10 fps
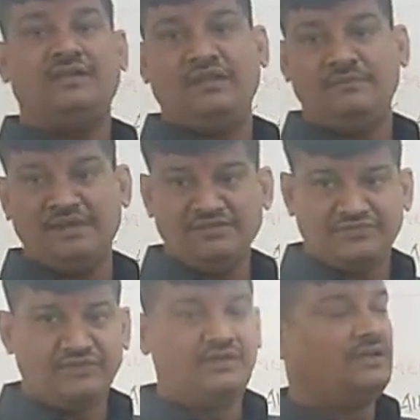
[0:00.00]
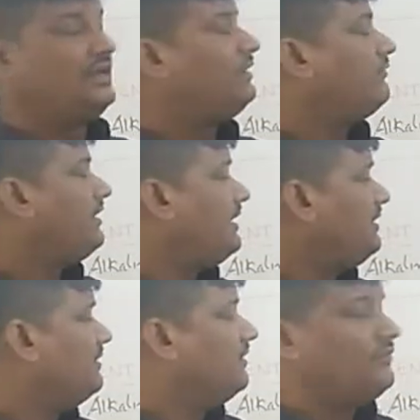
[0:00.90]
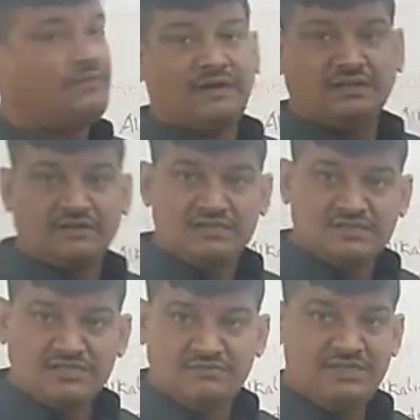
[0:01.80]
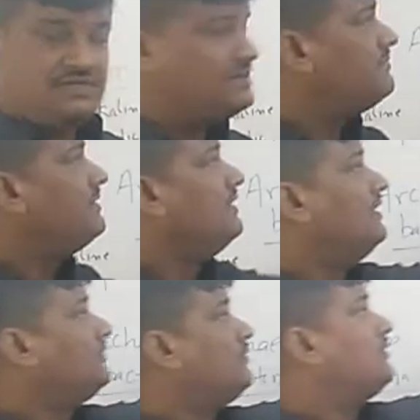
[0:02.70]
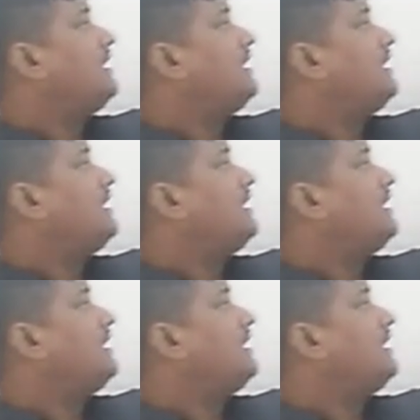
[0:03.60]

elements required for the culture medium. So